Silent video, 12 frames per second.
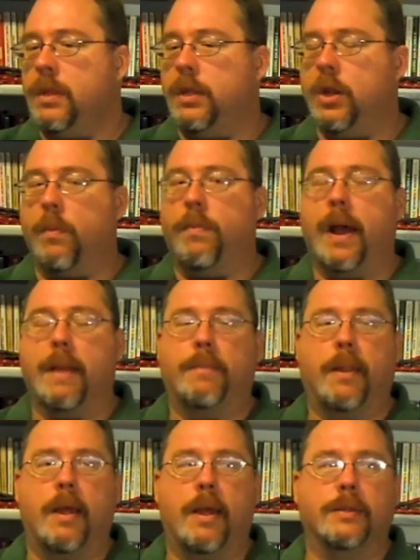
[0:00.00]
you know
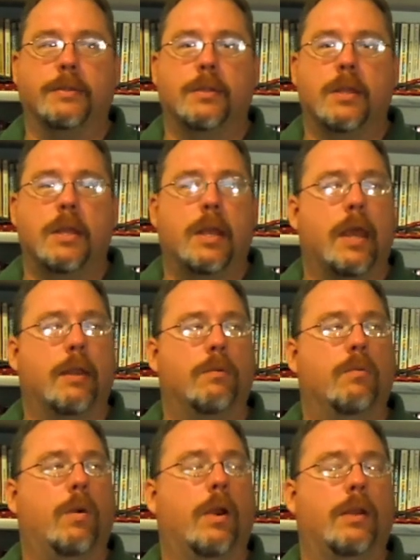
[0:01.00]
pipelines,
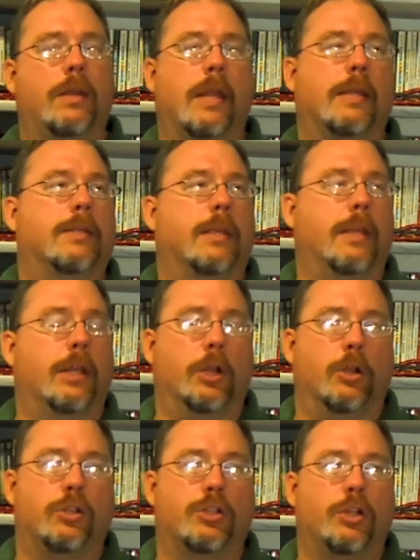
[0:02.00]
and where it takes a
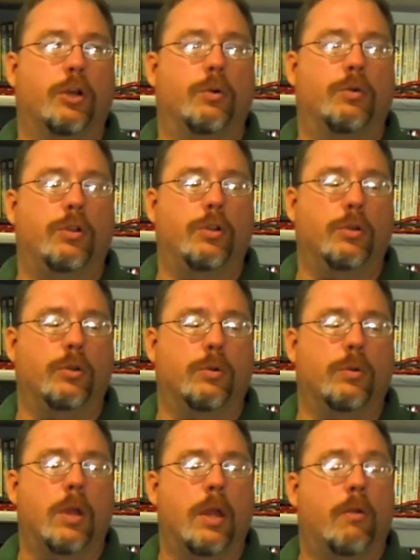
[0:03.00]
year or so
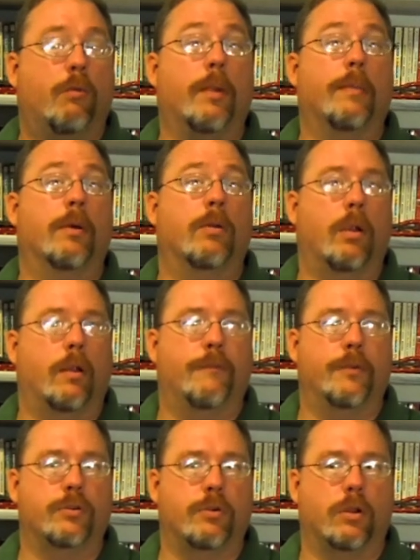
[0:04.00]
to rebuild our
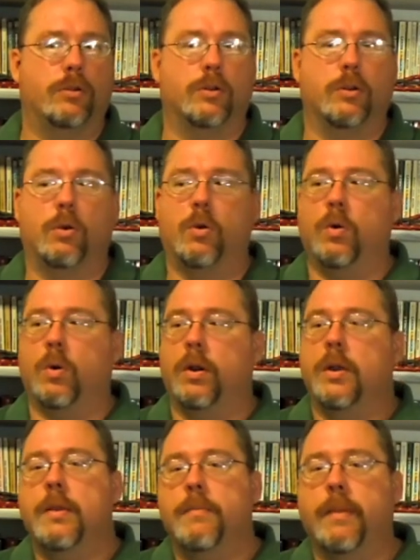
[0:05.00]
infrastructure, or
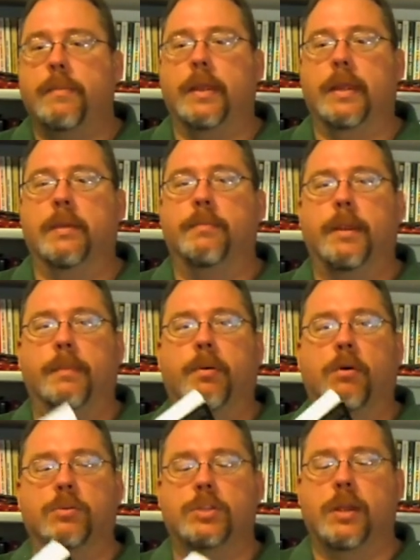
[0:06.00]
maybe EMP
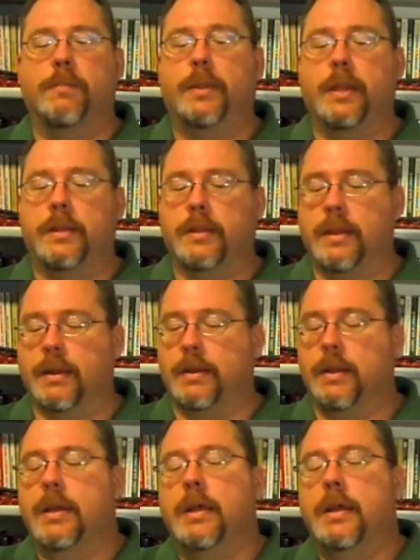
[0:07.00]
pulse, something that